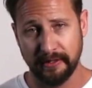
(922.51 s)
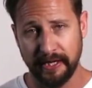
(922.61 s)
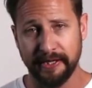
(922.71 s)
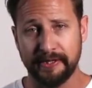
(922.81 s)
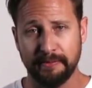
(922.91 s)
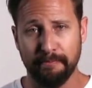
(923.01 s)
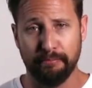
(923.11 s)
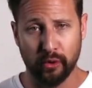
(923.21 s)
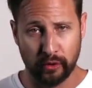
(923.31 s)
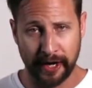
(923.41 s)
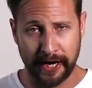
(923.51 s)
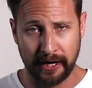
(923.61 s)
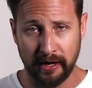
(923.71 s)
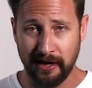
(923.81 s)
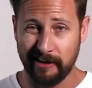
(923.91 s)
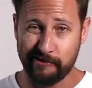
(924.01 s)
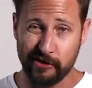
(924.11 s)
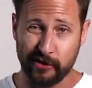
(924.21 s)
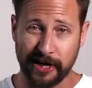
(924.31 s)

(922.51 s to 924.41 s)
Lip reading: It's boring. And further,